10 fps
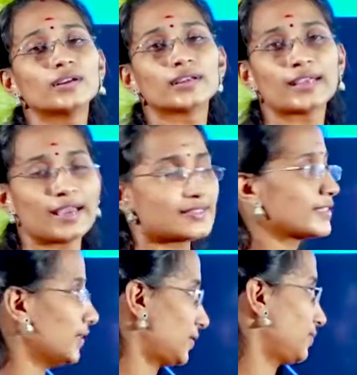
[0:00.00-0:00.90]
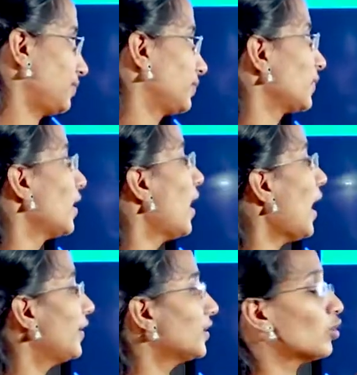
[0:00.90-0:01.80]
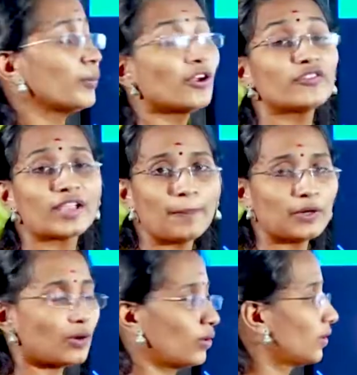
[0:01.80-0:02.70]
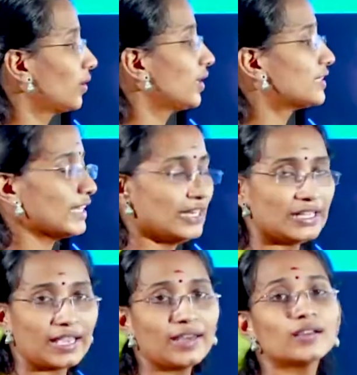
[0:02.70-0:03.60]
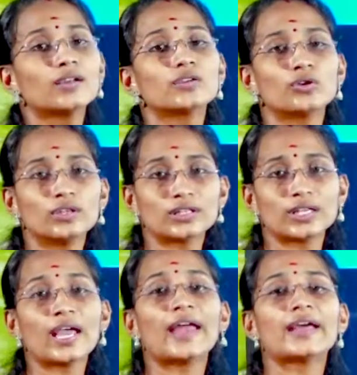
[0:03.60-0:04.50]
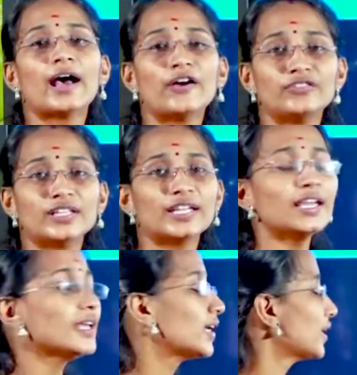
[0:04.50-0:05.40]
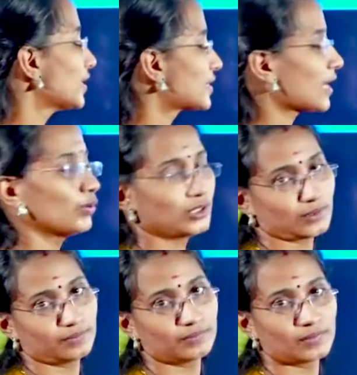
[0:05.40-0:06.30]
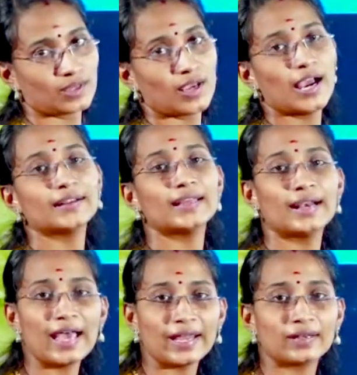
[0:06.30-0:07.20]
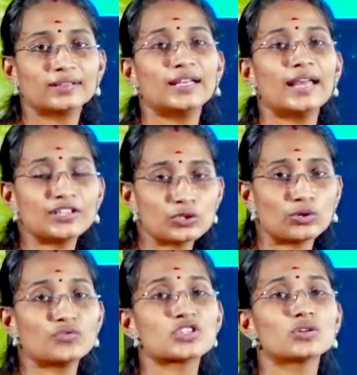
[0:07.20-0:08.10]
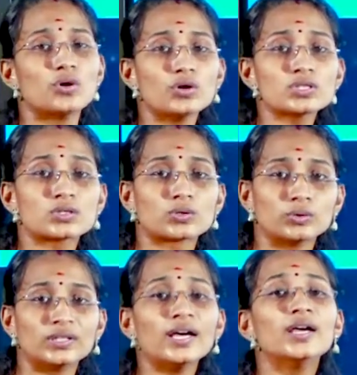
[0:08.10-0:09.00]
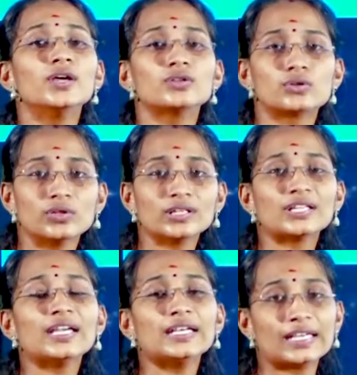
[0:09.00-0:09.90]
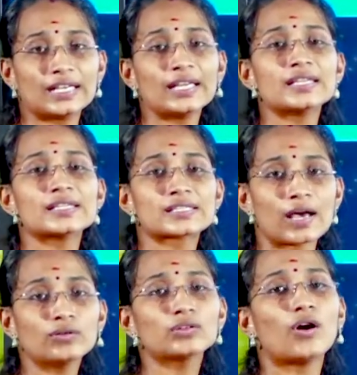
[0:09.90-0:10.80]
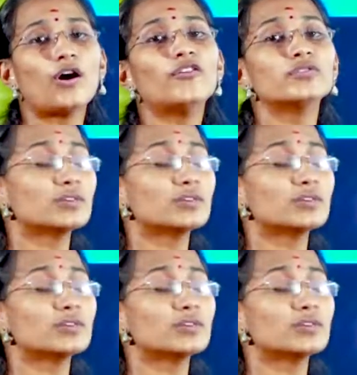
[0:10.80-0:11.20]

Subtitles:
Cancer, and the Tropic of Capricorn which indicate 23.5 degree south, and the line, the latitude which goes through the 23 degree south of